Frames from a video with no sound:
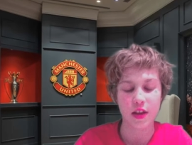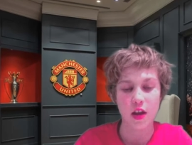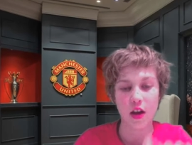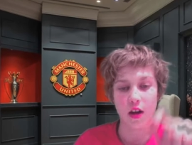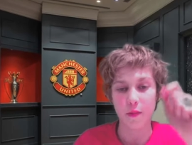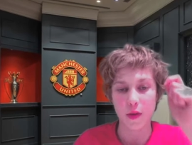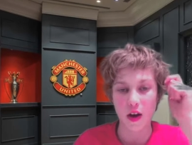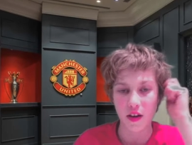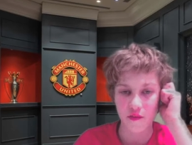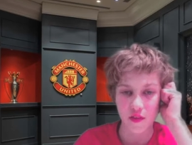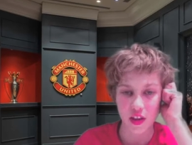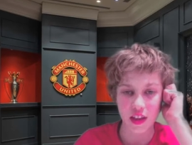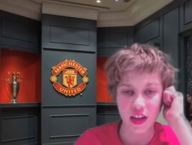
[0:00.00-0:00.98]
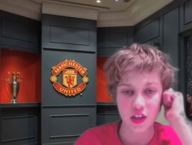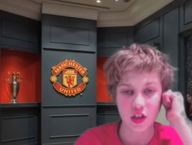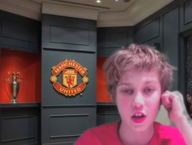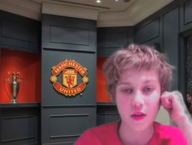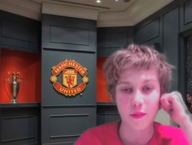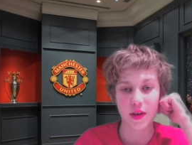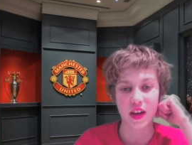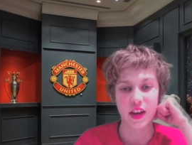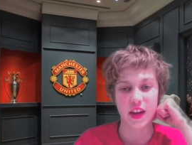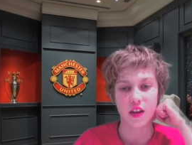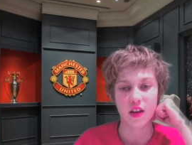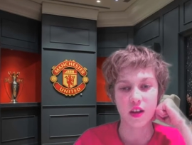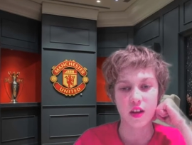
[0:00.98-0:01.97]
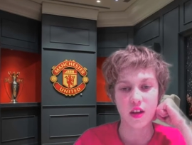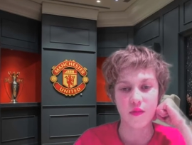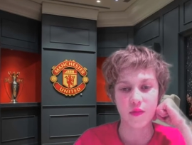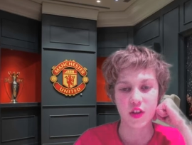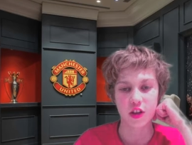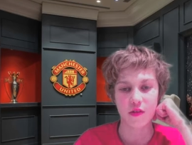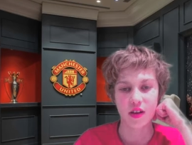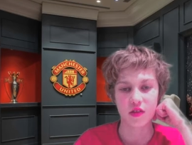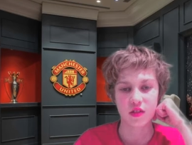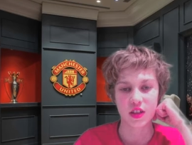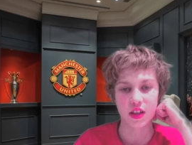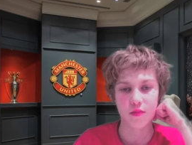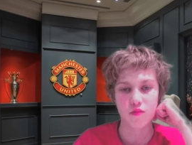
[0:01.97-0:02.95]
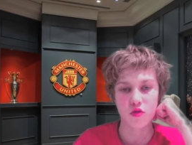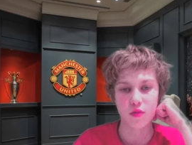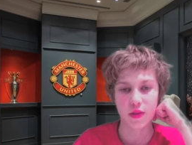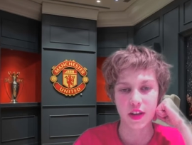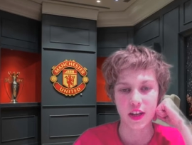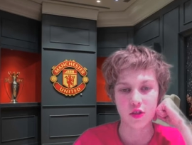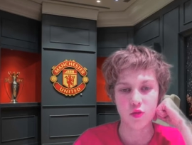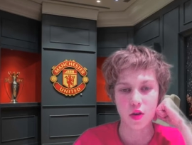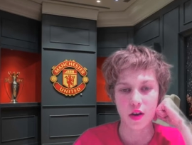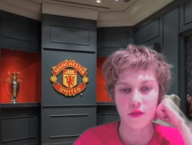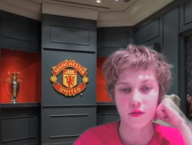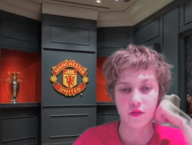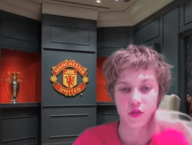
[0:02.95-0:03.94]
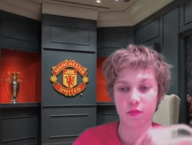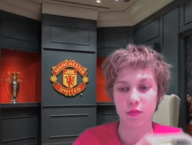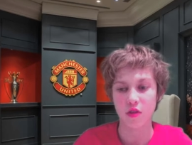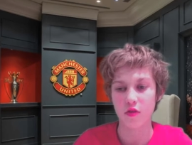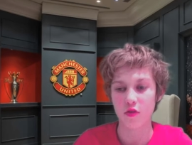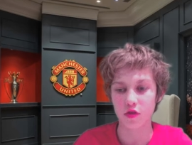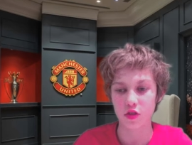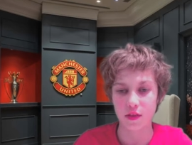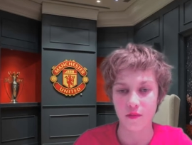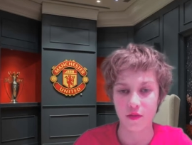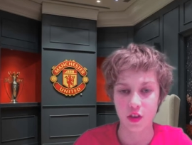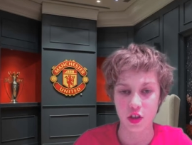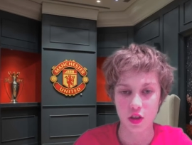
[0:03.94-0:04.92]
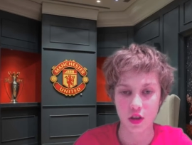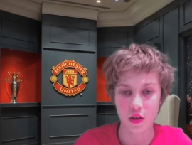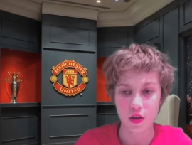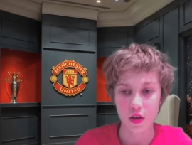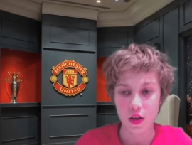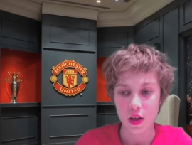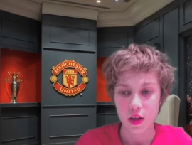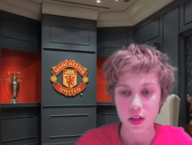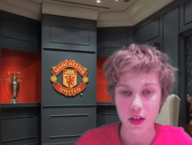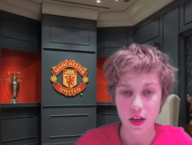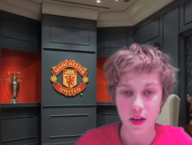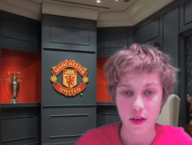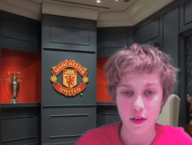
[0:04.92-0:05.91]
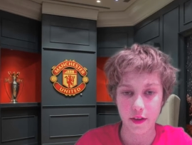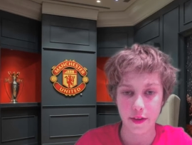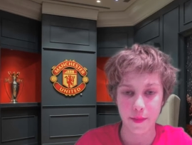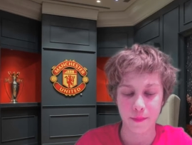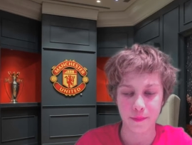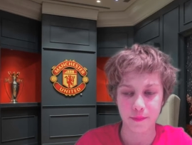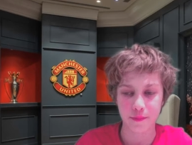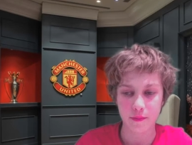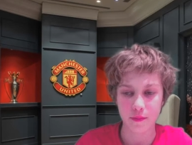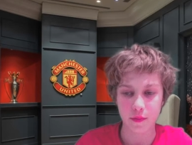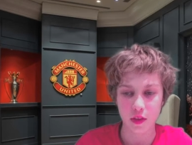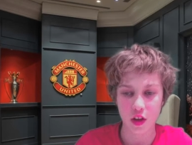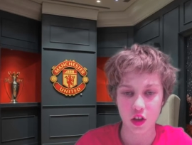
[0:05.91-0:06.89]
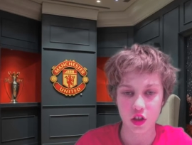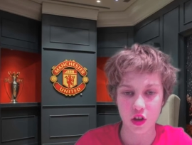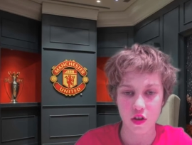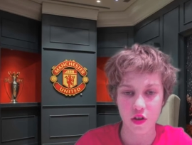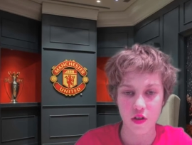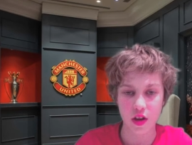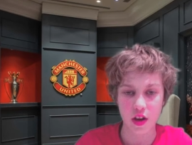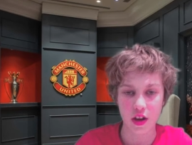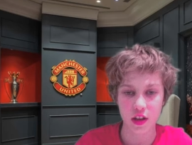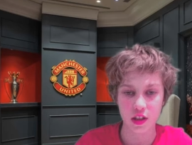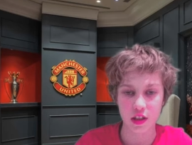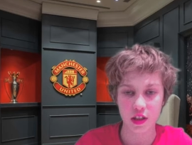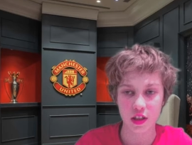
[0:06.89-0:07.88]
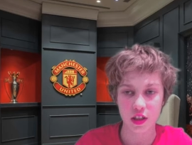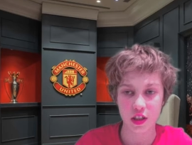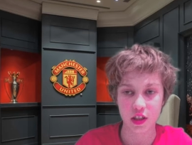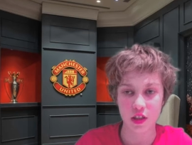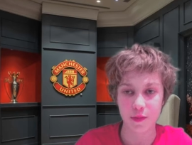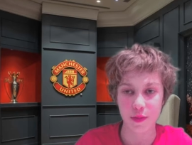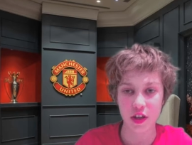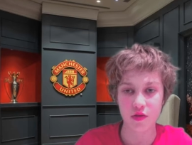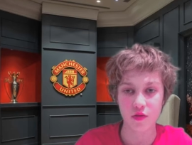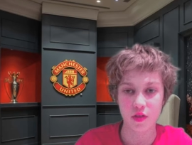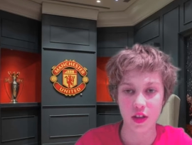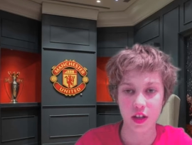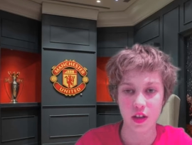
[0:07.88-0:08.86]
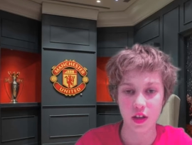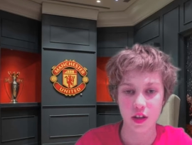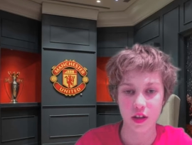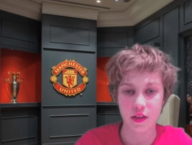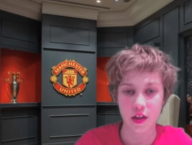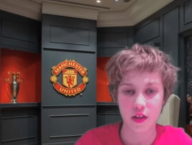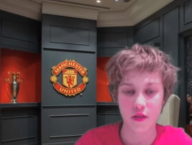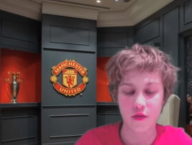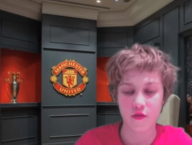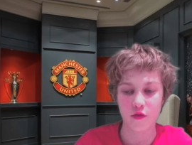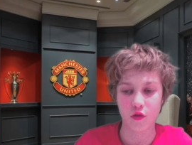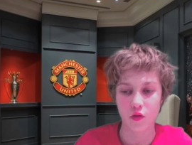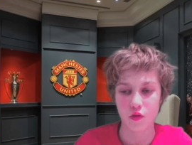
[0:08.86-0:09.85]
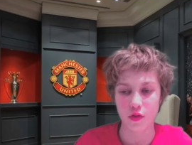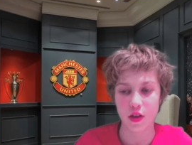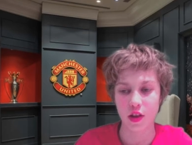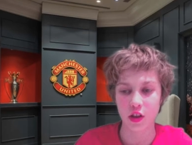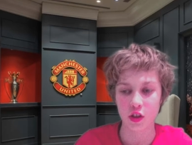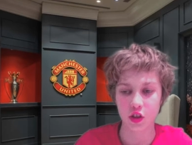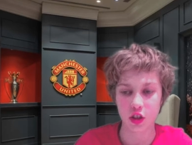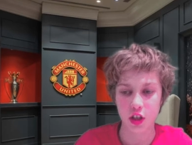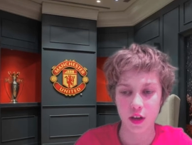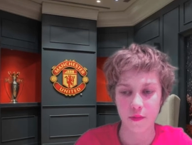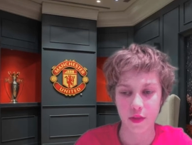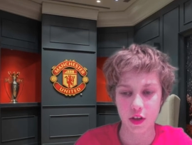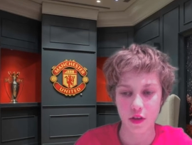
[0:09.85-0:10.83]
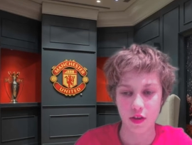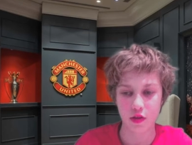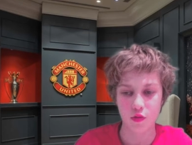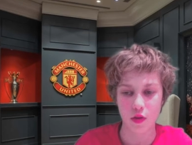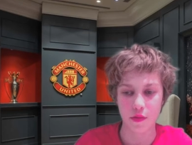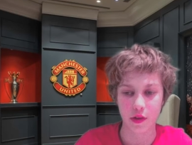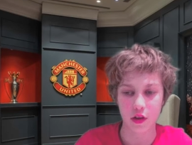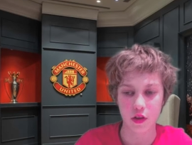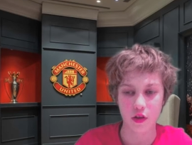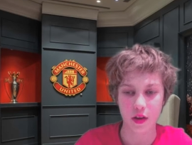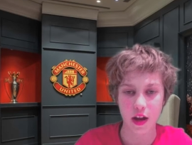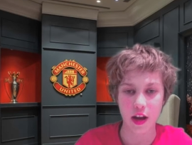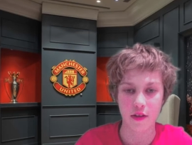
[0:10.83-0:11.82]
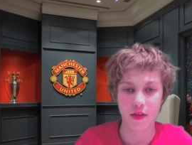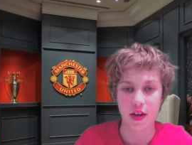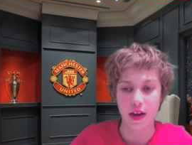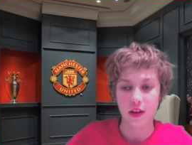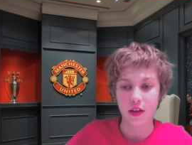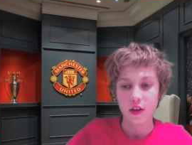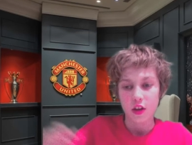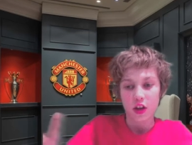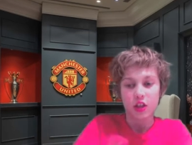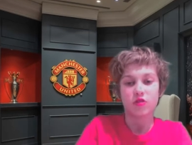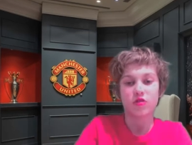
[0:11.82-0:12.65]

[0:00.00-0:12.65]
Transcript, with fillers: Um, I think there's going to be uh, a video out at probably 12 tomorrow or something. So, yeah. Um, so, uh, speech all at, uh, the for the lunchtime video at 12 o'clock. Anyway, yeah.